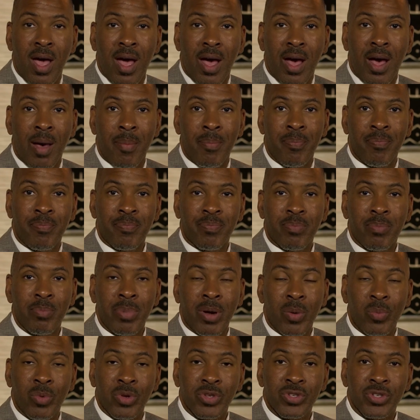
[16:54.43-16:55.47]

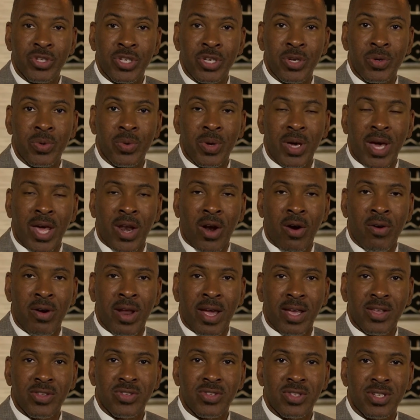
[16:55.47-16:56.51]
But we'll see you at our
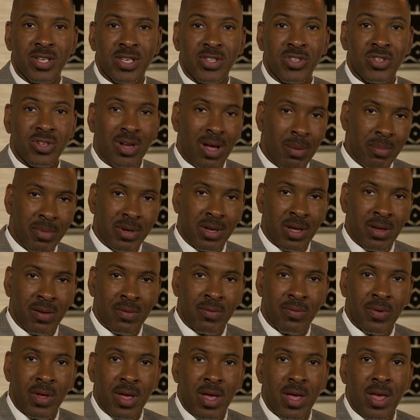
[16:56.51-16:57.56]
next installment
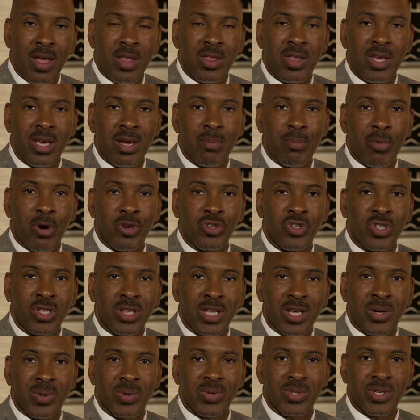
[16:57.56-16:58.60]
of the Emerging
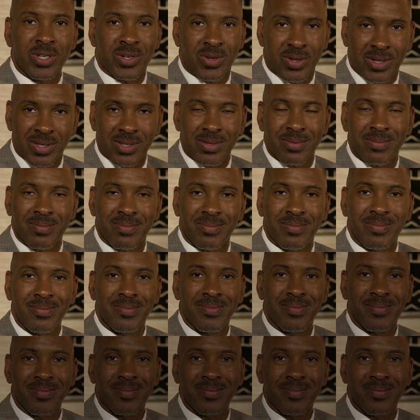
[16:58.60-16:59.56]
Leaders series.